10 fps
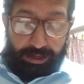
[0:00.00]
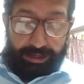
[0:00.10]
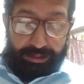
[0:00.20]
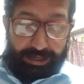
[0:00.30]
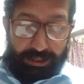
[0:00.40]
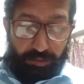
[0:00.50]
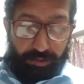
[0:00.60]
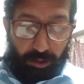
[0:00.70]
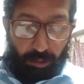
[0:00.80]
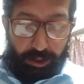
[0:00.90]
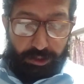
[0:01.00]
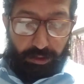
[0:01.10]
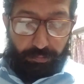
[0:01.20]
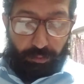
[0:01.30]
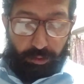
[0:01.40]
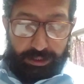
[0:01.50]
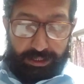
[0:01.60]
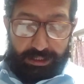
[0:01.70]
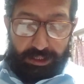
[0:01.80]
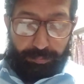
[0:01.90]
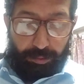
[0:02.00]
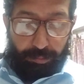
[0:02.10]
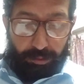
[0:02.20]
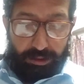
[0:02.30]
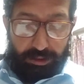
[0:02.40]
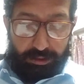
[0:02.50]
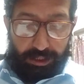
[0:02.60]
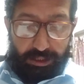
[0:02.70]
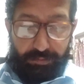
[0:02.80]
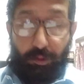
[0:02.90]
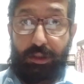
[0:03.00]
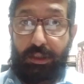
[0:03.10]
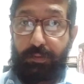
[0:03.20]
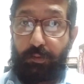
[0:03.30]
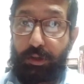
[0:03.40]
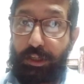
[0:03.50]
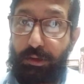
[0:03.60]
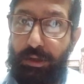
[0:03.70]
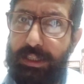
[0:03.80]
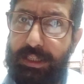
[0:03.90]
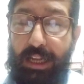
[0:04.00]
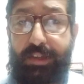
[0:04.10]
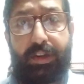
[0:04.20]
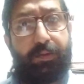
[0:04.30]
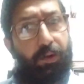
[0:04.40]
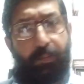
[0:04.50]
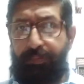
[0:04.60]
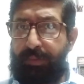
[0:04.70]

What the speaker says: In case of equality of votes against a proposal, such vote is known as casting vote.